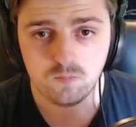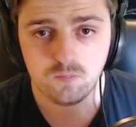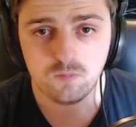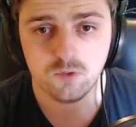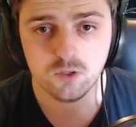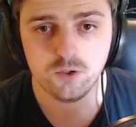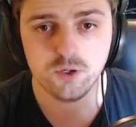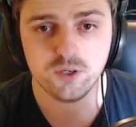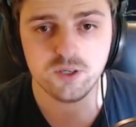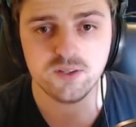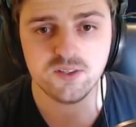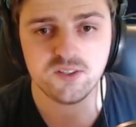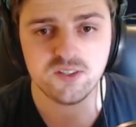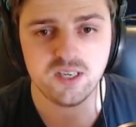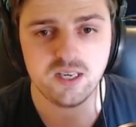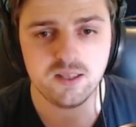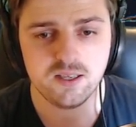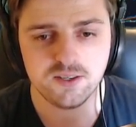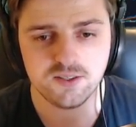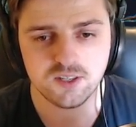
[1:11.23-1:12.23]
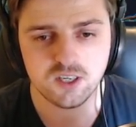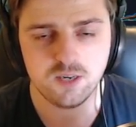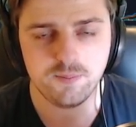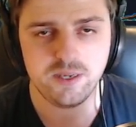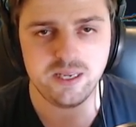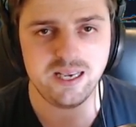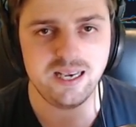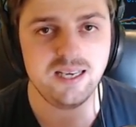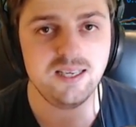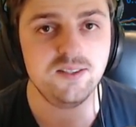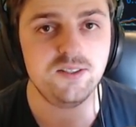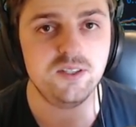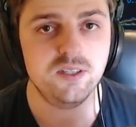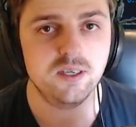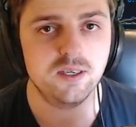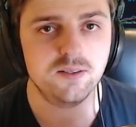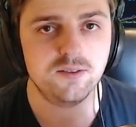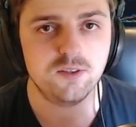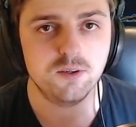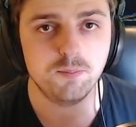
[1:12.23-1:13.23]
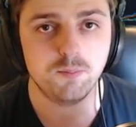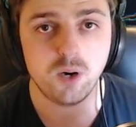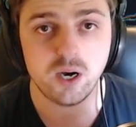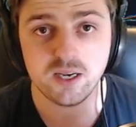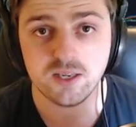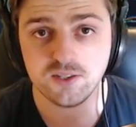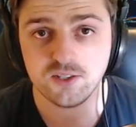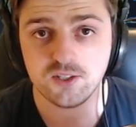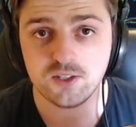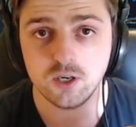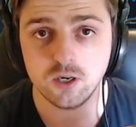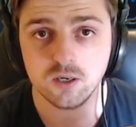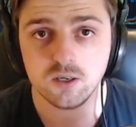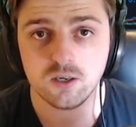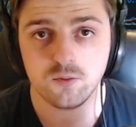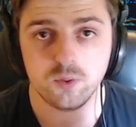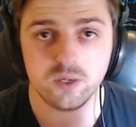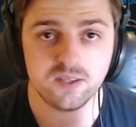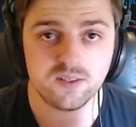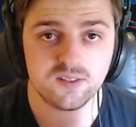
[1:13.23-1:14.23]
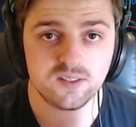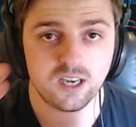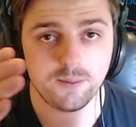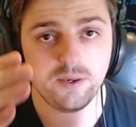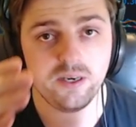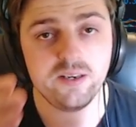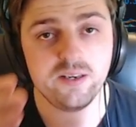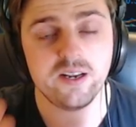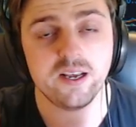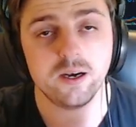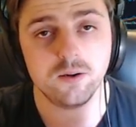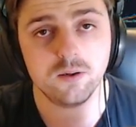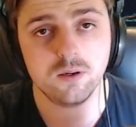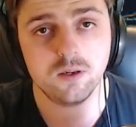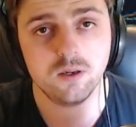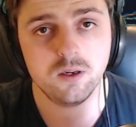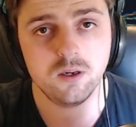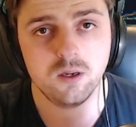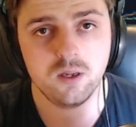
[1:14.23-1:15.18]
You can see that it's going to be easier to buy a stock when it's coming down